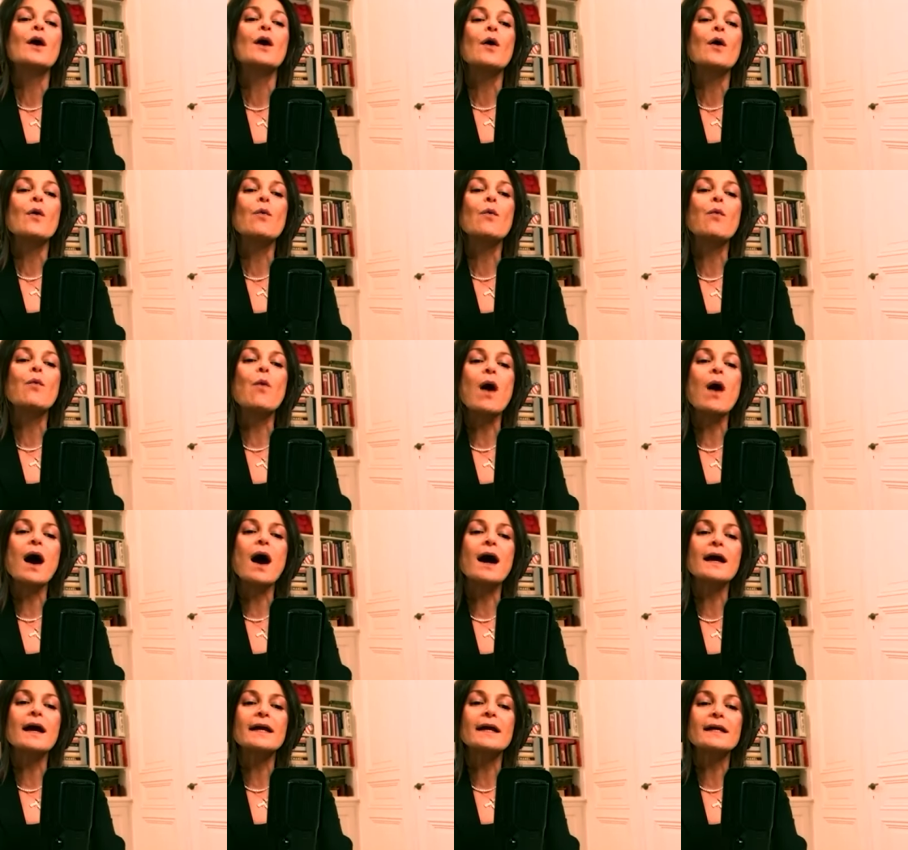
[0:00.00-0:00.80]

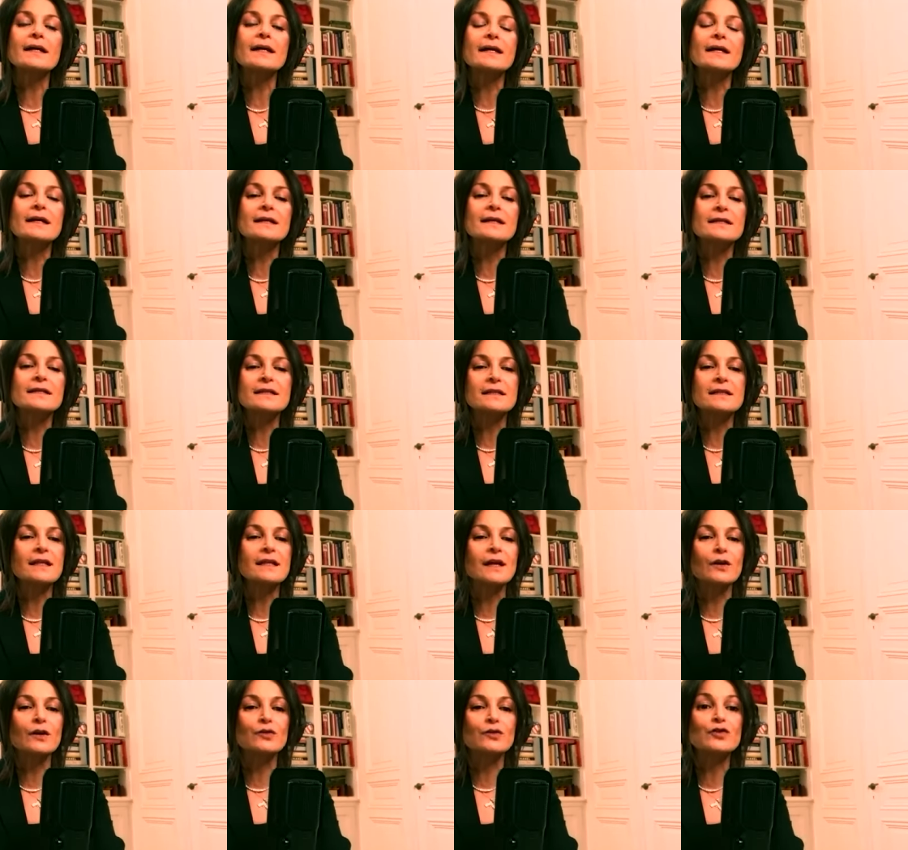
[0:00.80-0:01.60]
why is
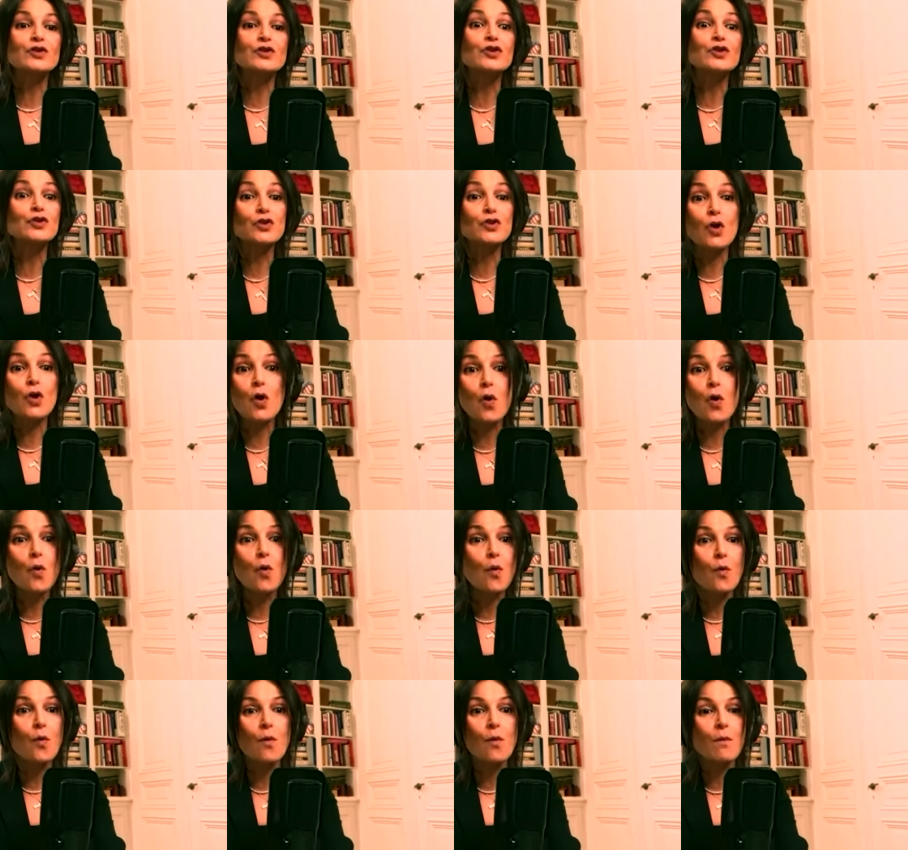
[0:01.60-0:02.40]
there
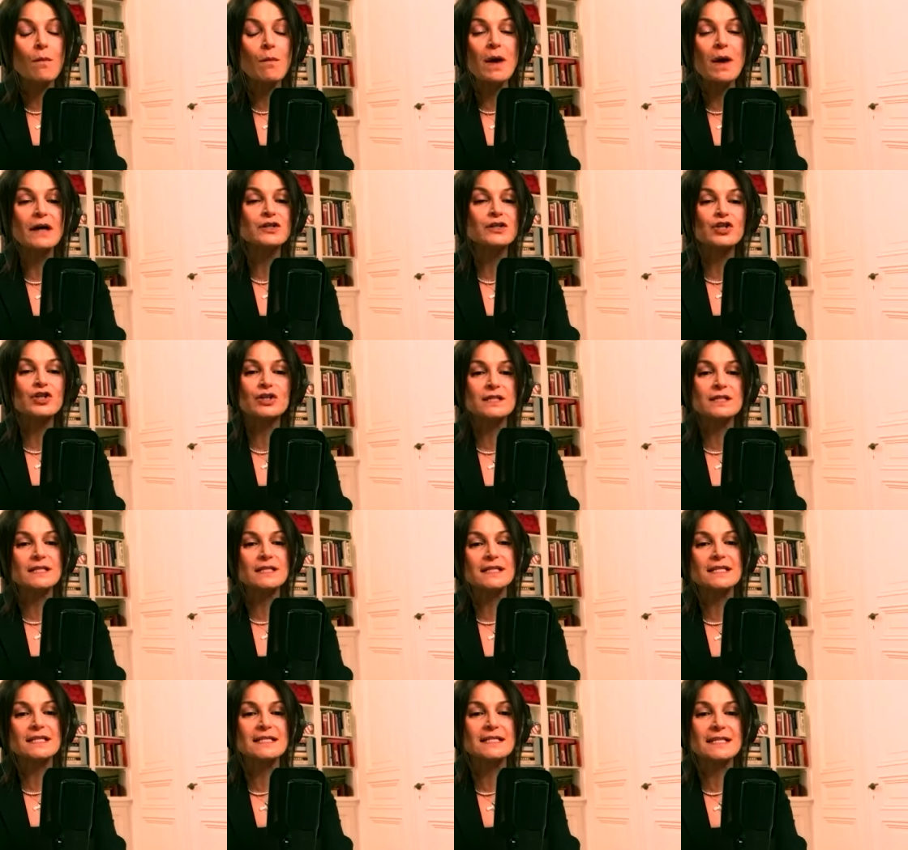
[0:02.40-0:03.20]
so much
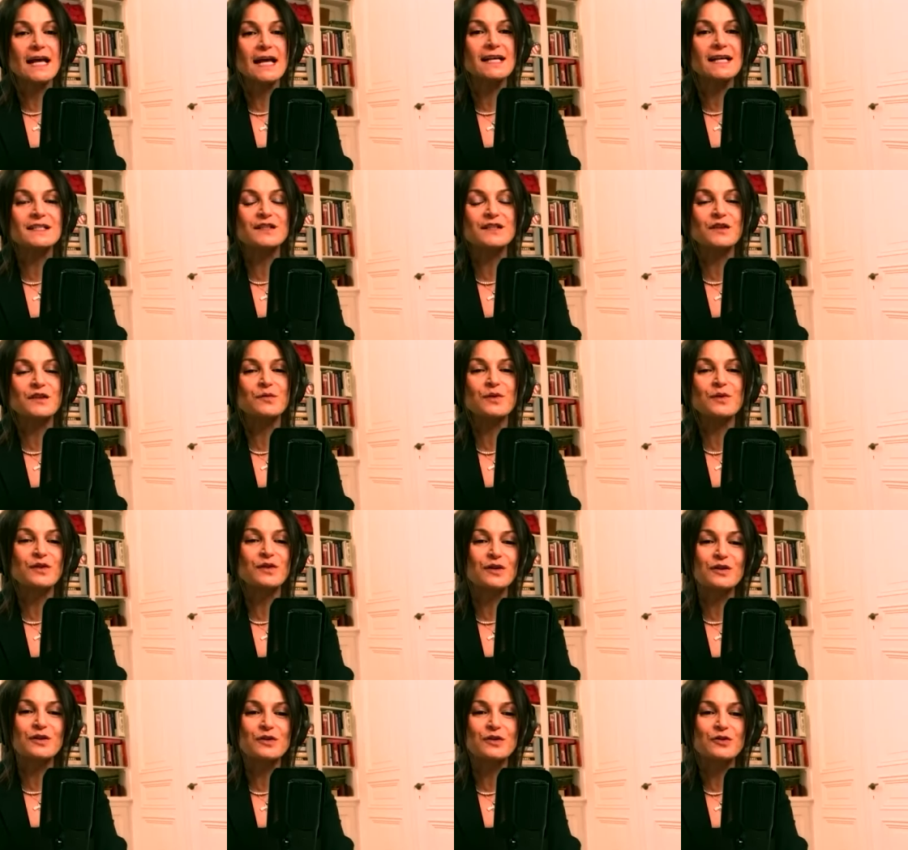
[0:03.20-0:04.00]
success with
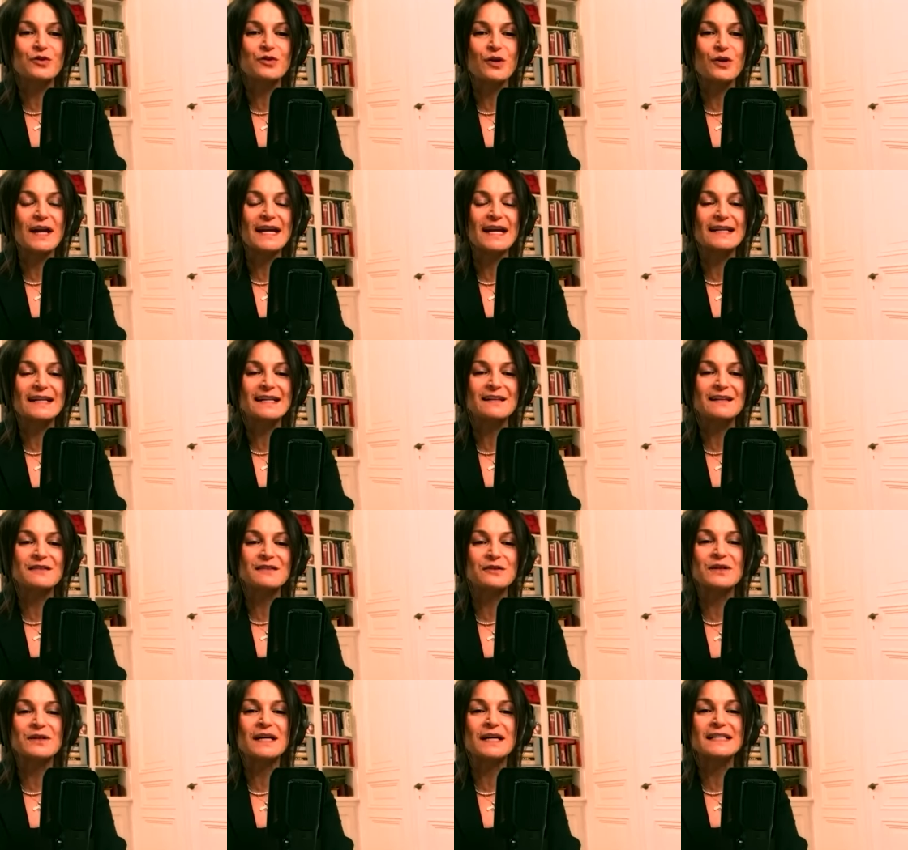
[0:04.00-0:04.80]
the Ukraine in the
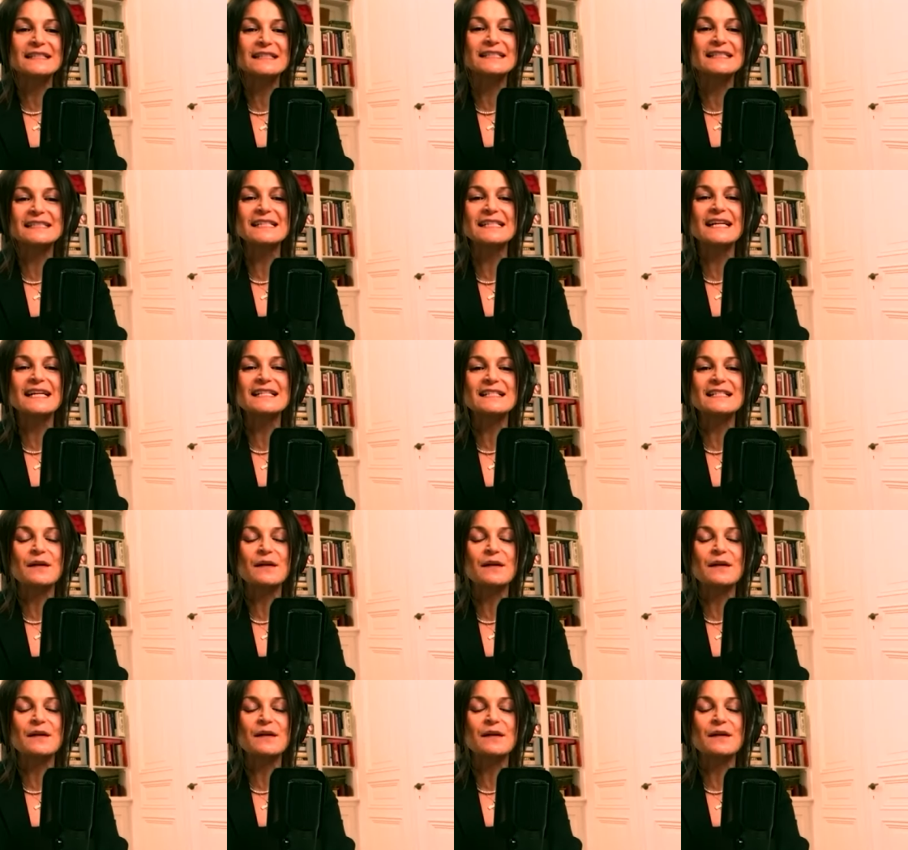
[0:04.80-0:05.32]
United States?